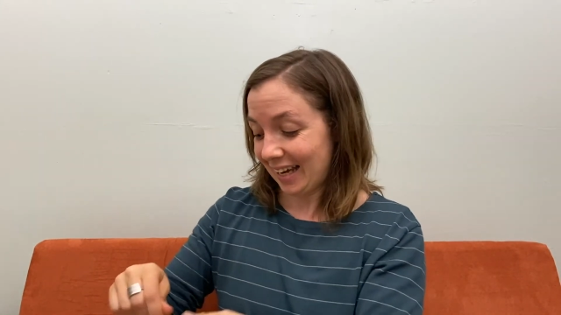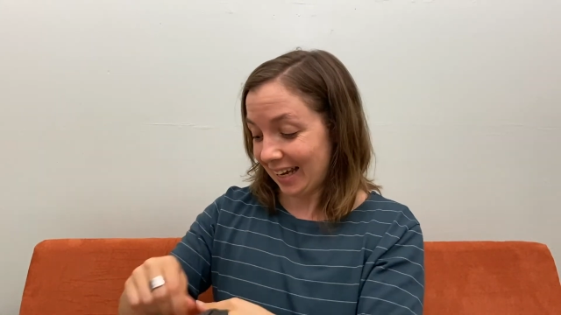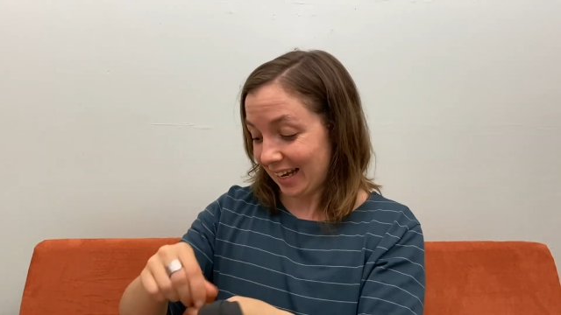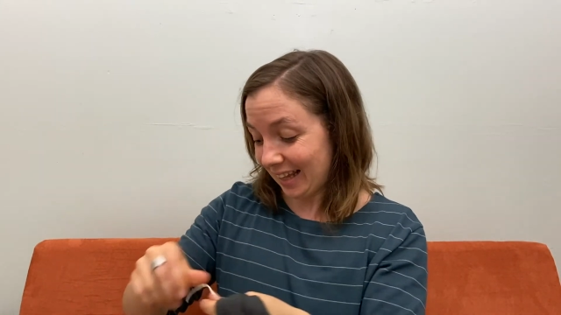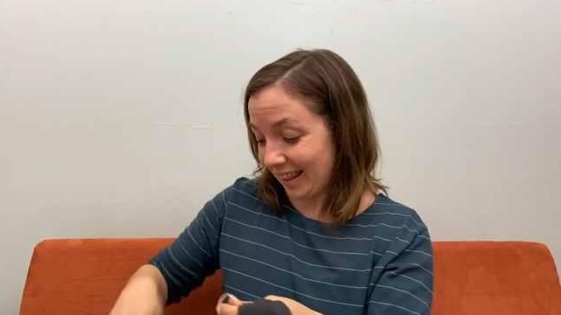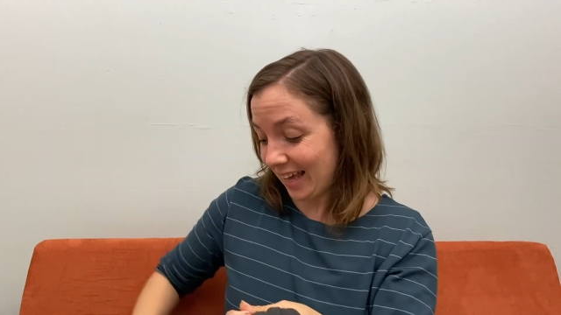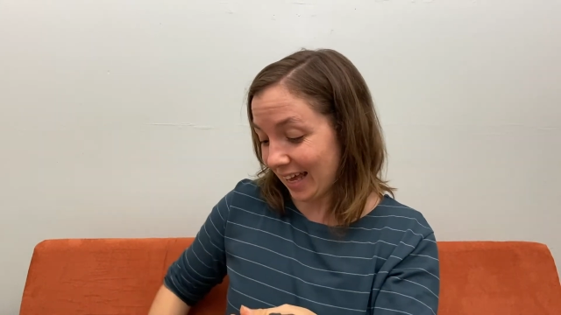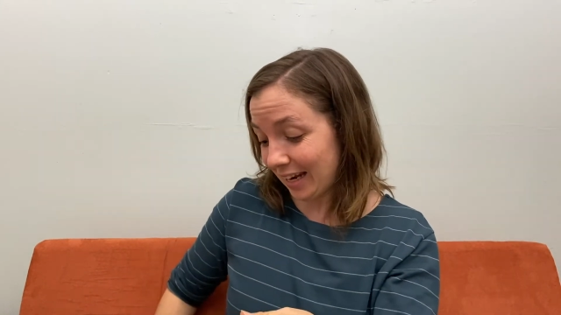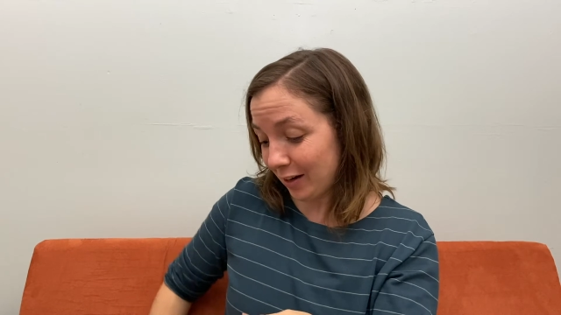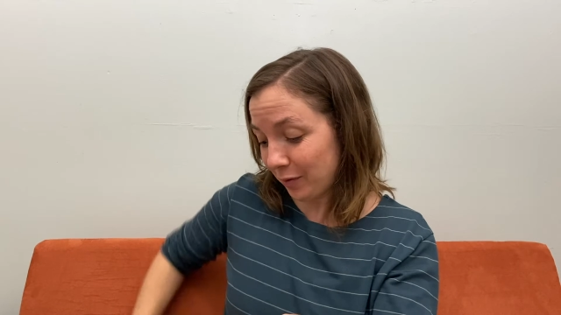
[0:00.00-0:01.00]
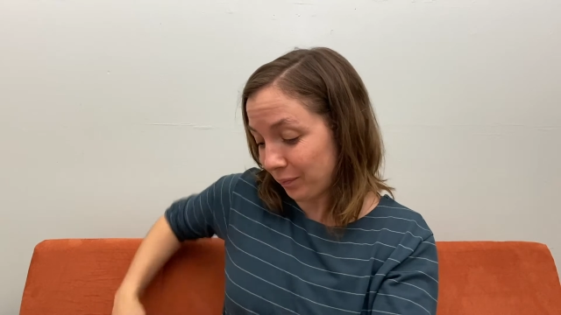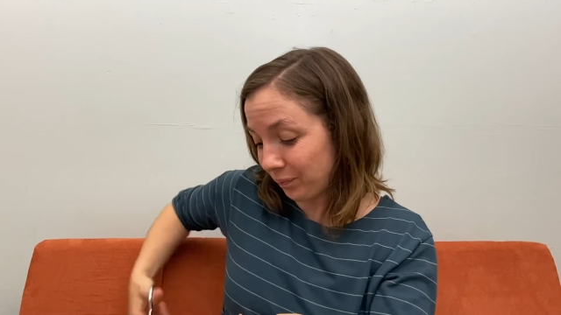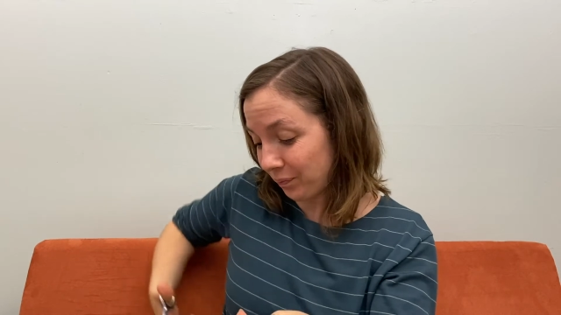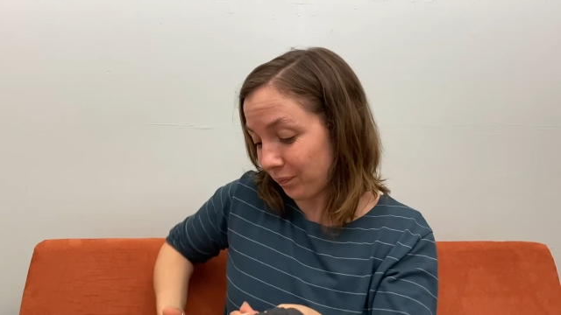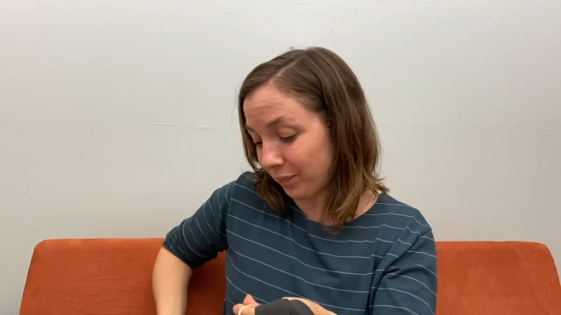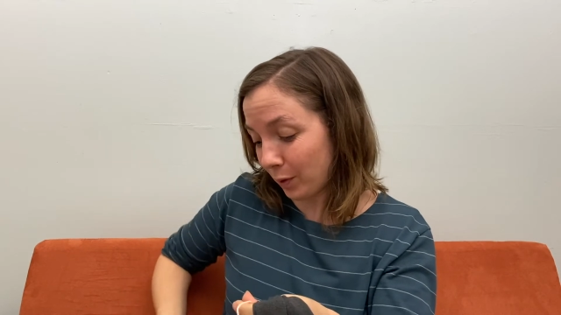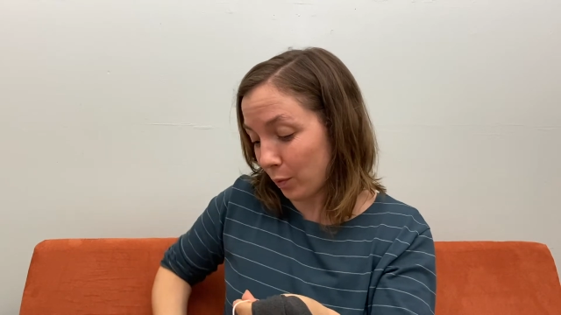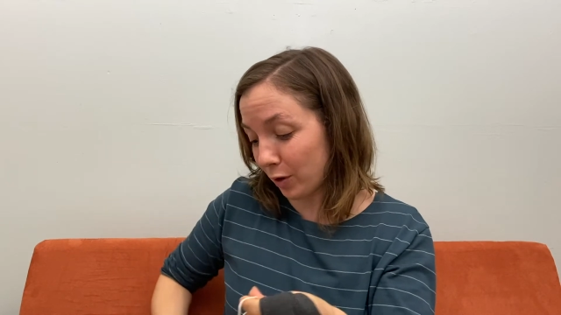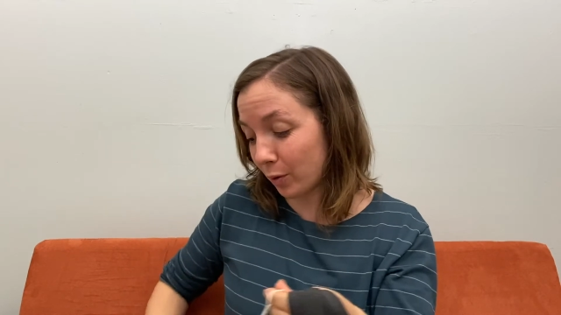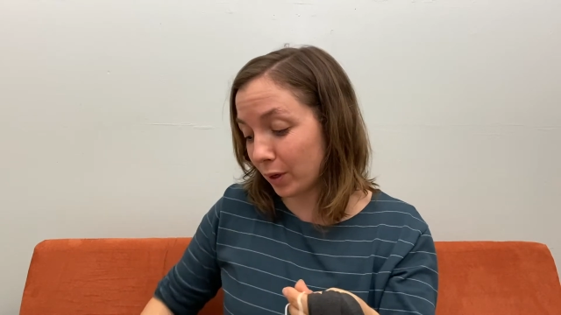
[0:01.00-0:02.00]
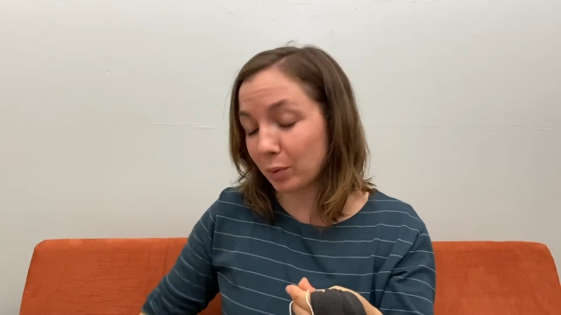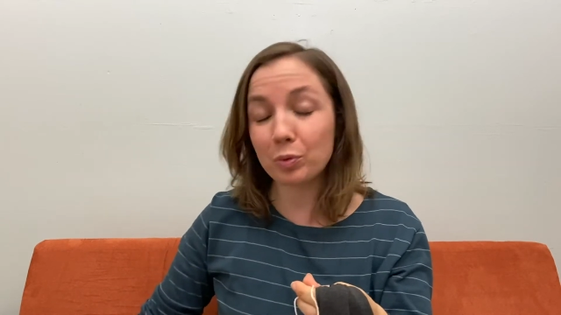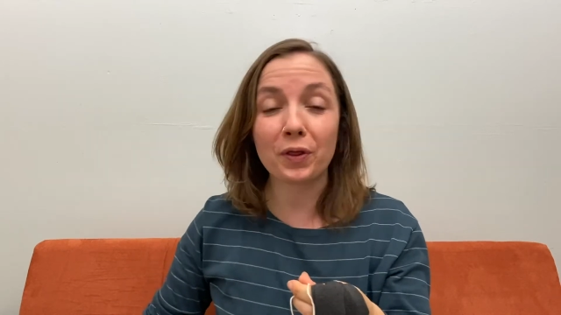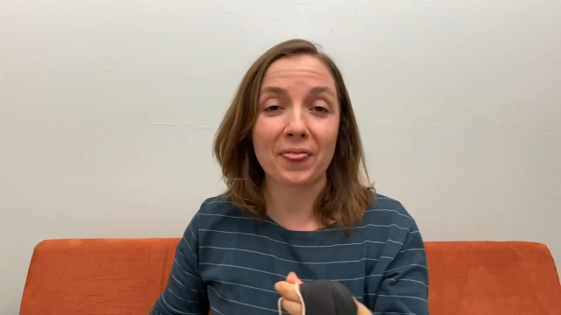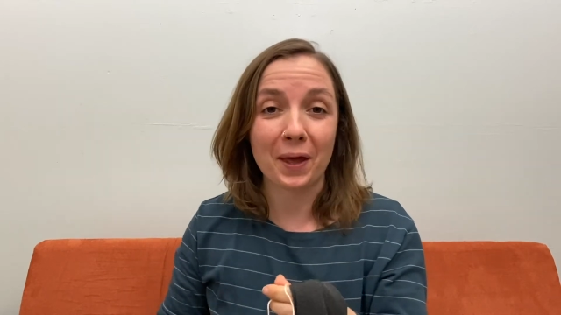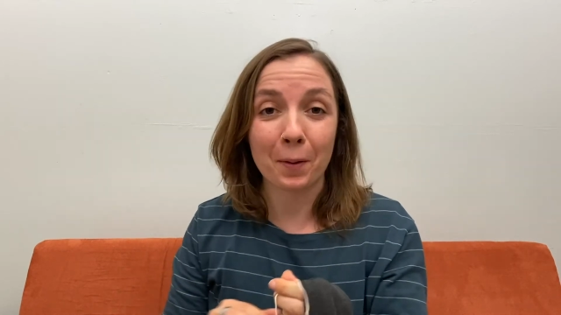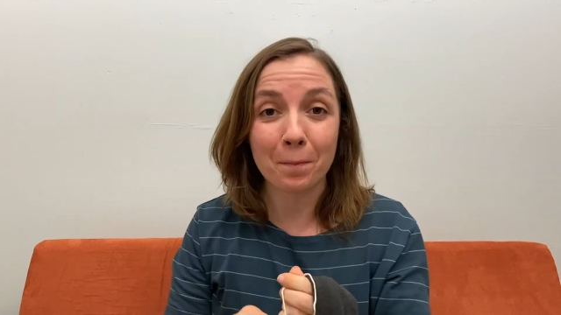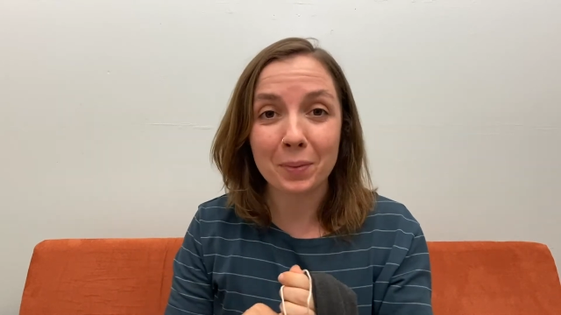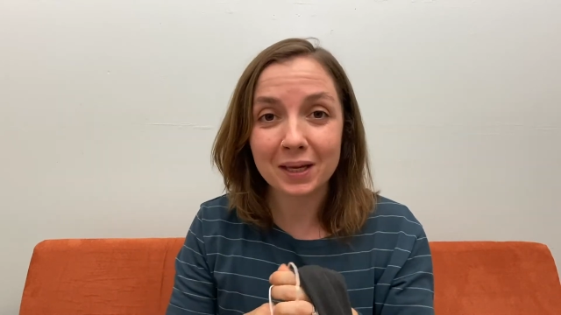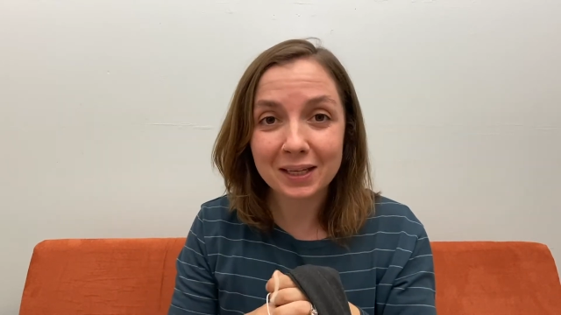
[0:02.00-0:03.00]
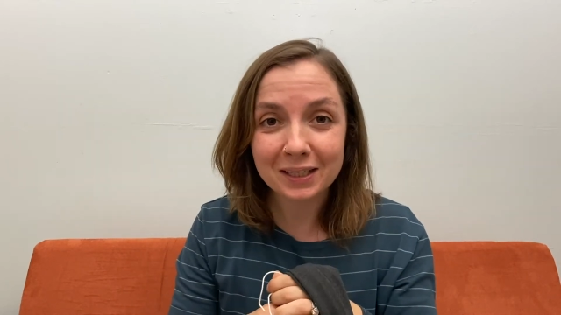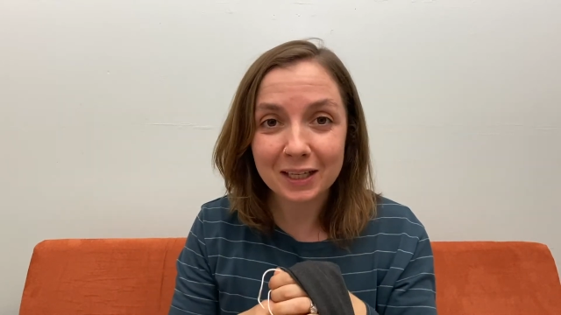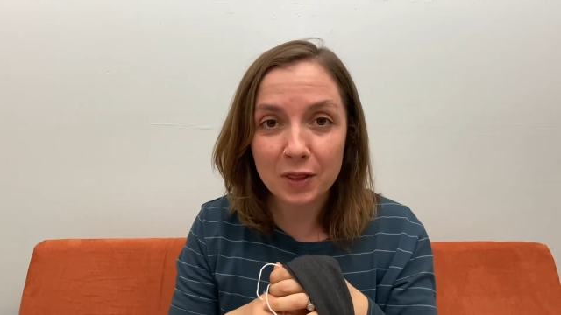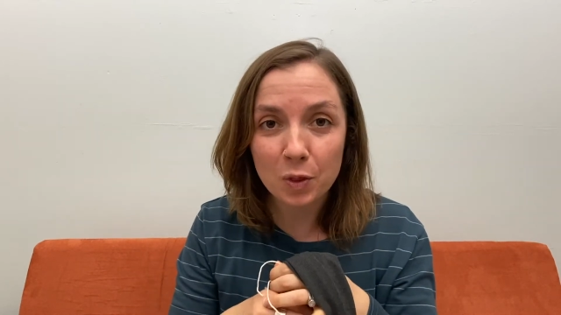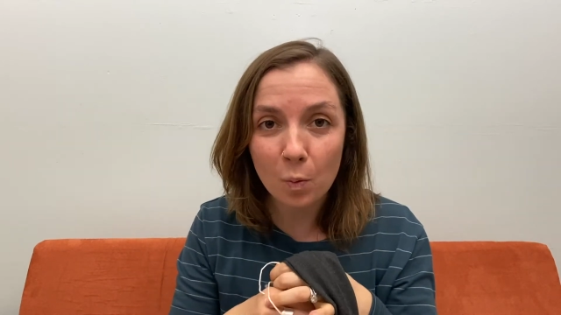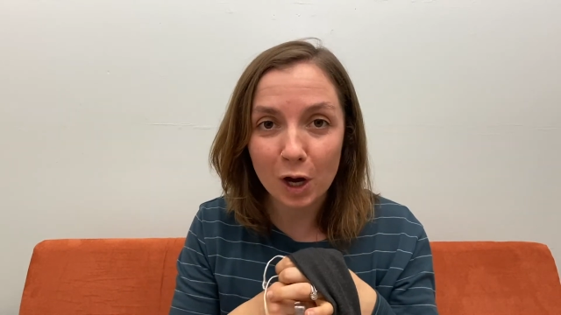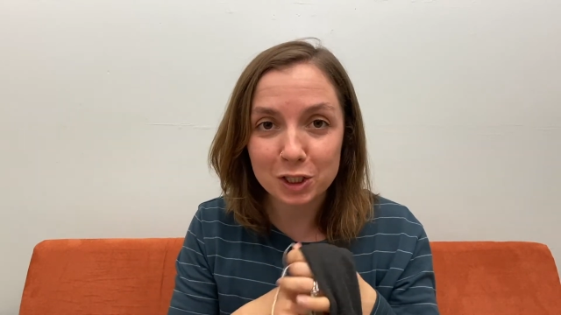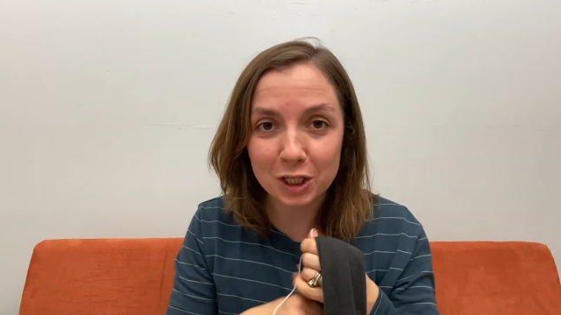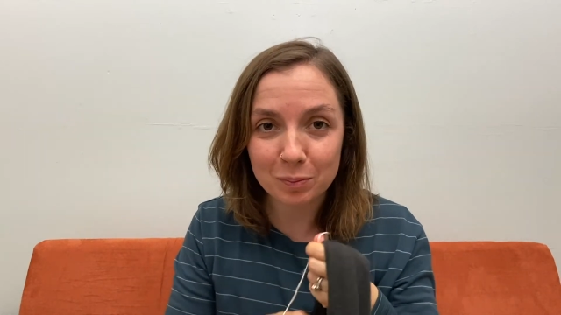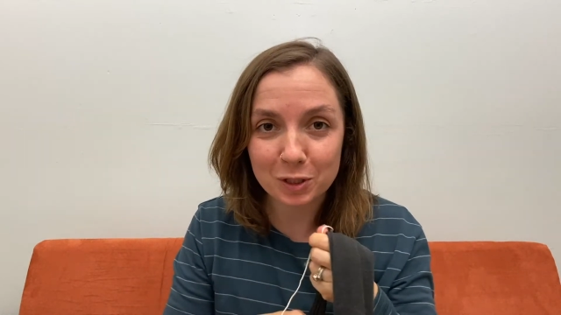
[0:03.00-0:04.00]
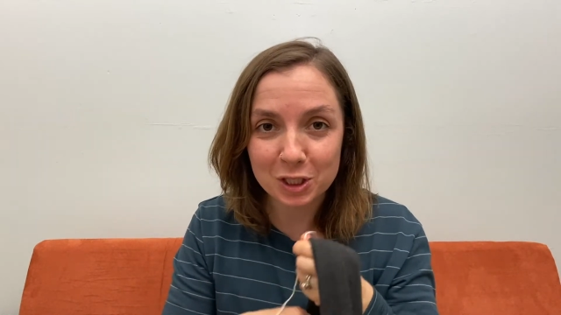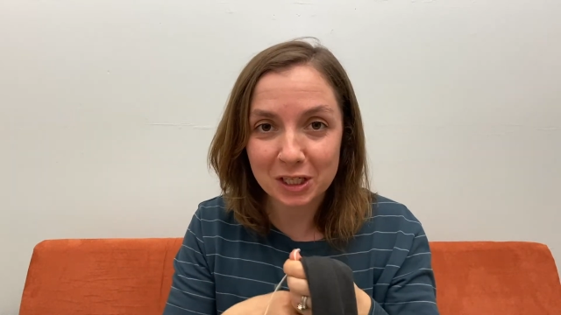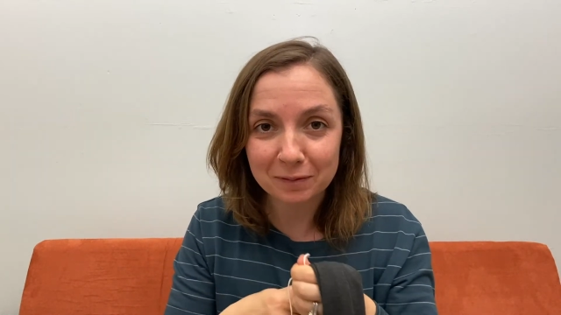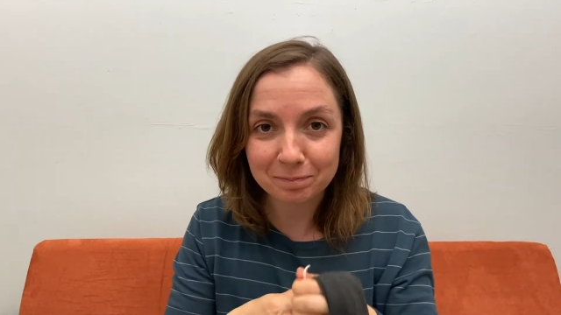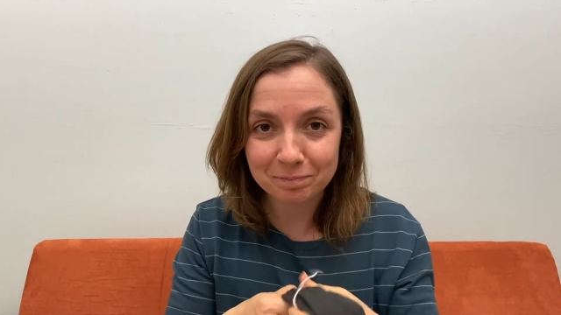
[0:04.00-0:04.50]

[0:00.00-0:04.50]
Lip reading: and then we are going to put them in the washing machine.